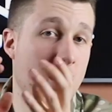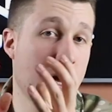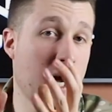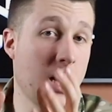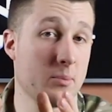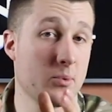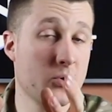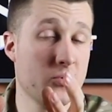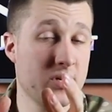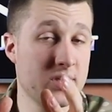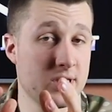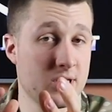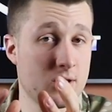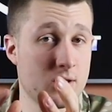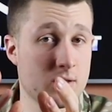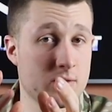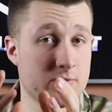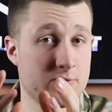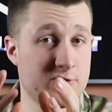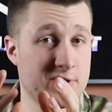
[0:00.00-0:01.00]
I'm already
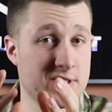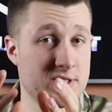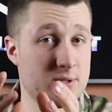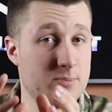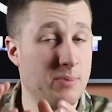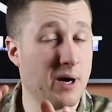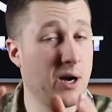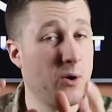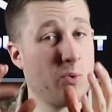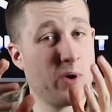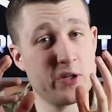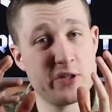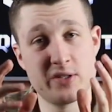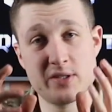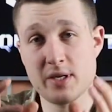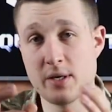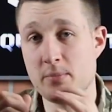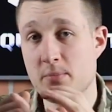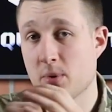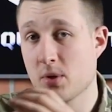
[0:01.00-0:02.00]
convinced by what
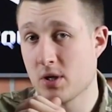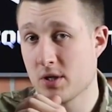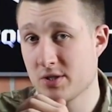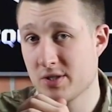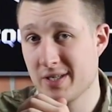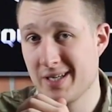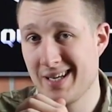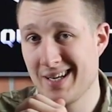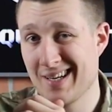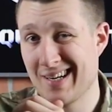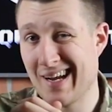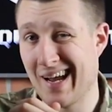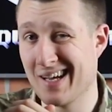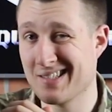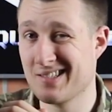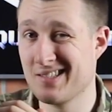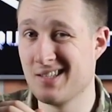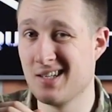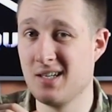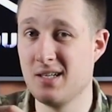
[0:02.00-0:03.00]
Templar's gear
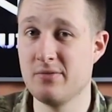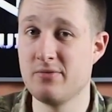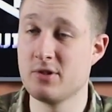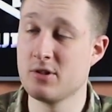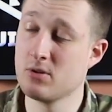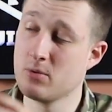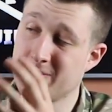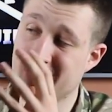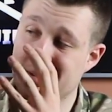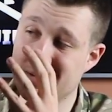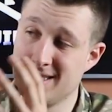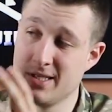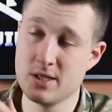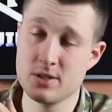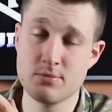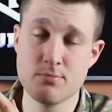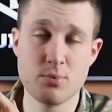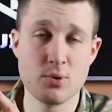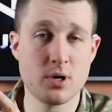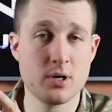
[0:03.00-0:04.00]
has delivered with
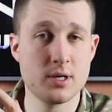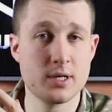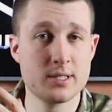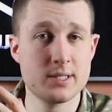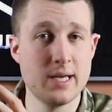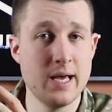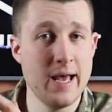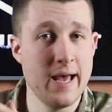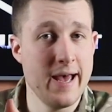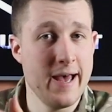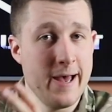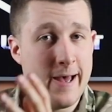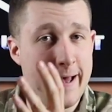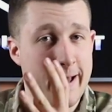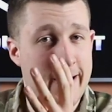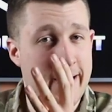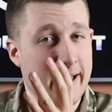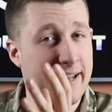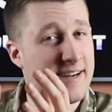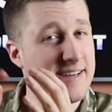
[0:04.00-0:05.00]
this product,
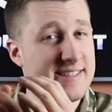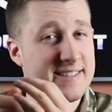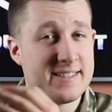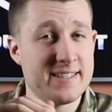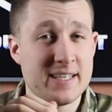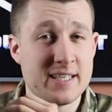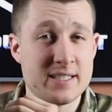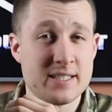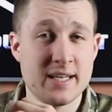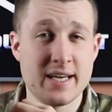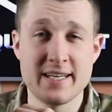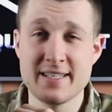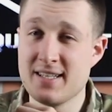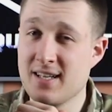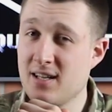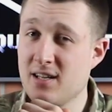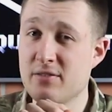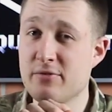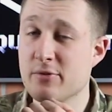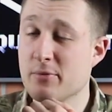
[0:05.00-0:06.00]
and I think they
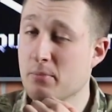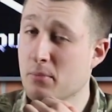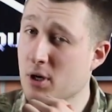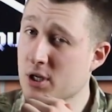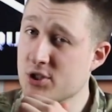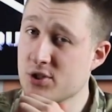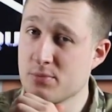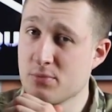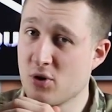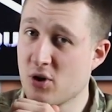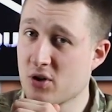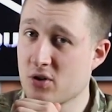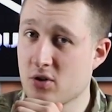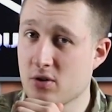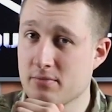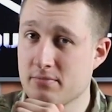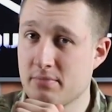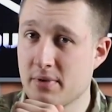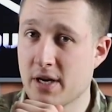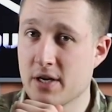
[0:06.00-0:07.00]
deliver much more
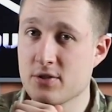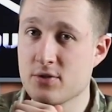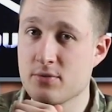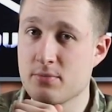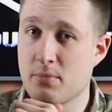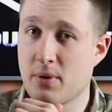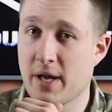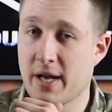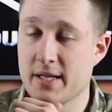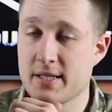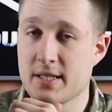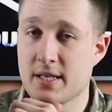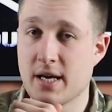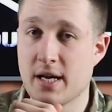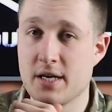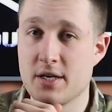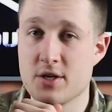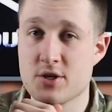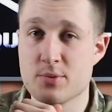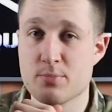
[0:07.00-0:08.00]
compared to plate
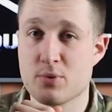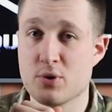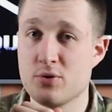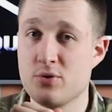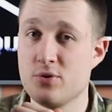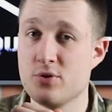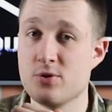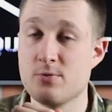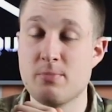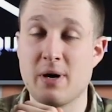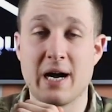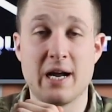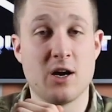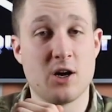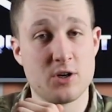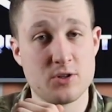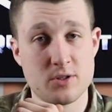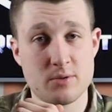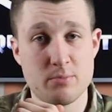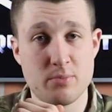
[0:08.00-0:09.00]
carriers produced by
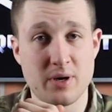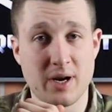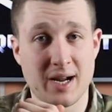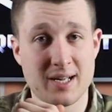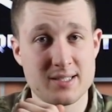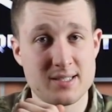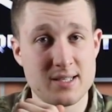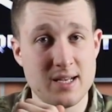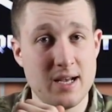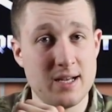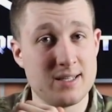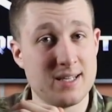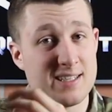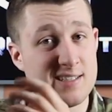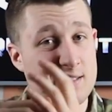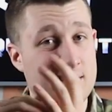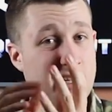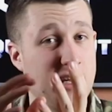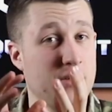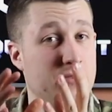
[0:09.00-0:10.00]
other brands
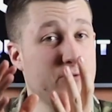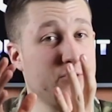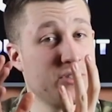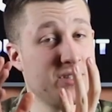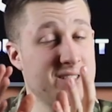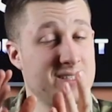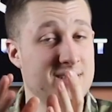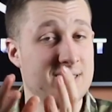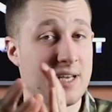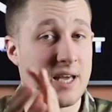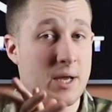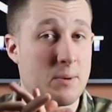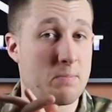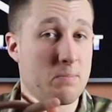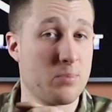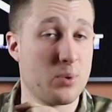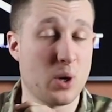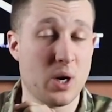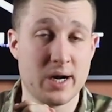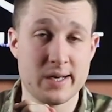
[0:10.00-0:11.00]
that sell for the same
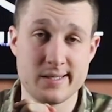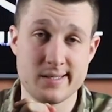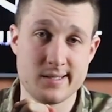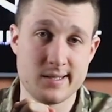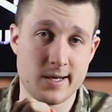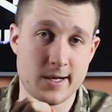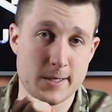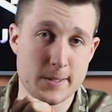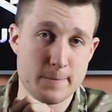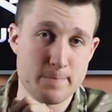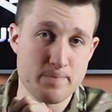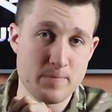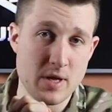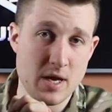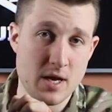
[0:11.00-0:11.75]
price tag.